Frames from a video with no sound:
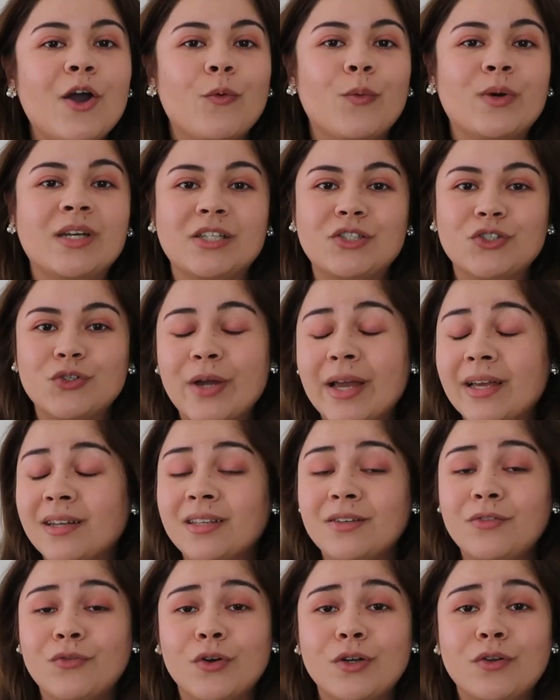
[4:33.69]
When I tried
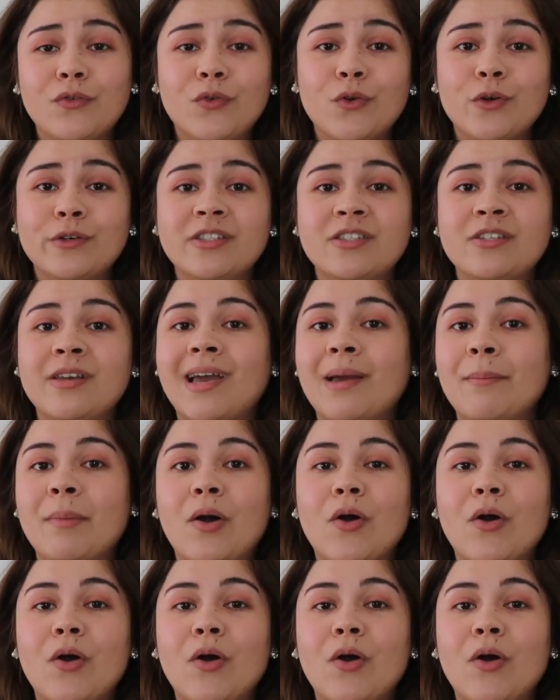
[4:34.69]
it for the first time,